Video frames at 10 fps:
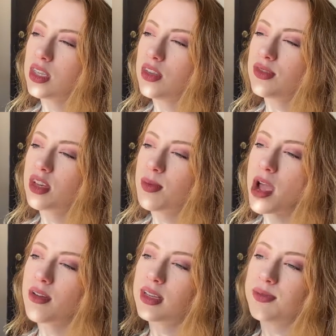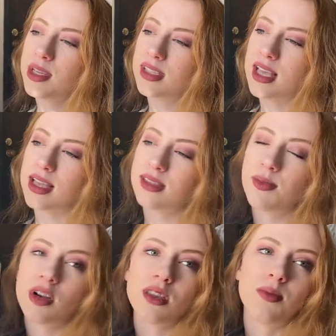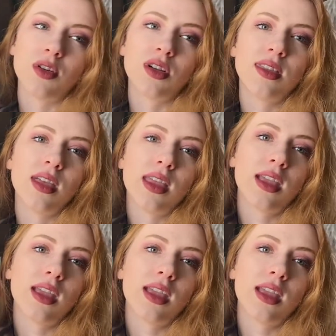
use her powers, because that's part of the book that